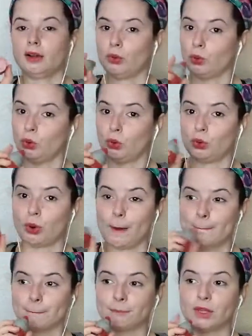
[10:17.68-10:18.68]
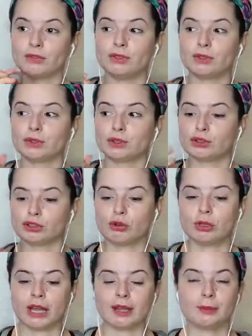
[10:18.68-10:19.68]
ooh, it feels so
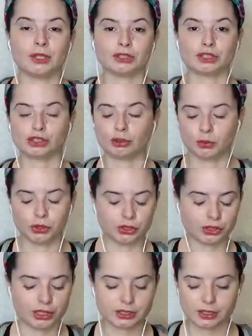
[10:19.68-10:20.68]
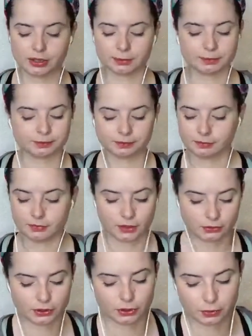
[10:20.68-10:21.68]
light, but it's so moisturizing. It
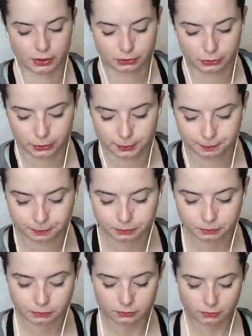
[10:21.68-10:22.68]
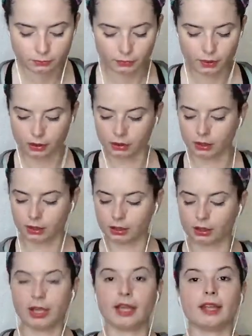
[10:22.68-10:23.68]
feels wonderful.
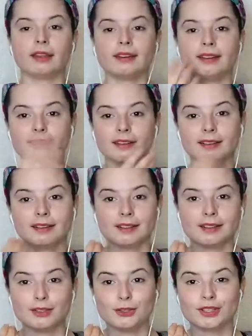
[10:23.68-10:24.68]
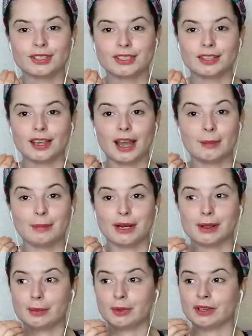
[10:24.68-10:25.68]
And you can see I
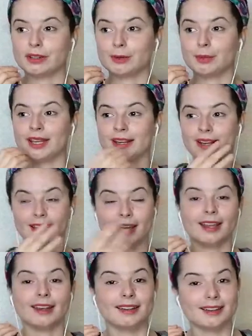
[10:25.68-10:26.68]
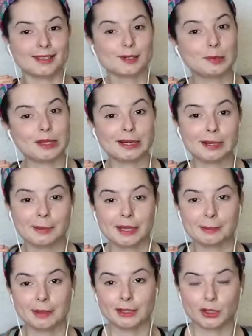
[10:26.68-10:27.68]
barely put a little bit, and there's plenty of
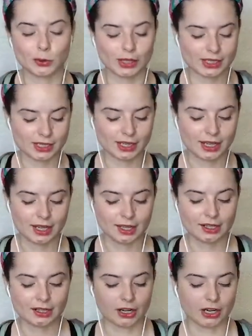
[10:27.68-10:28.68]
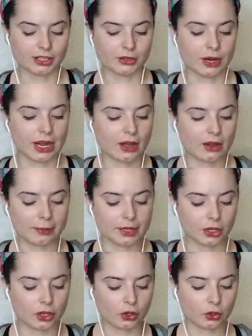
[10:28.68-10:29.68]
pigment to it. All right, so now I'm gonna
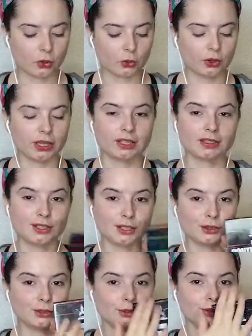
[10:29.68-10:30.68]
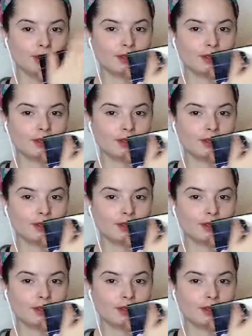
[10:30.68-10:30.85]
go into